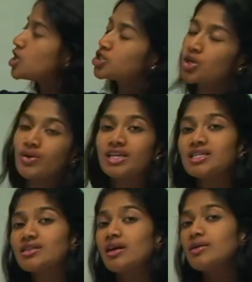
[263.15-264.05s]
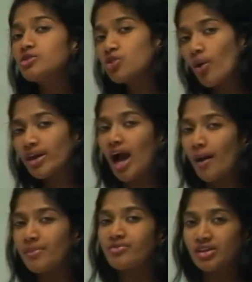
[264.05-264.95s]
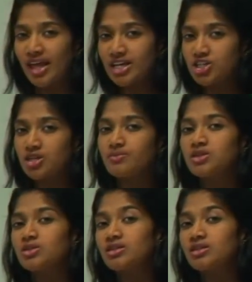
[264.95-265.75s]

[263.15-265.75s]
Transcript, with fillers: So it is drawing up a relation be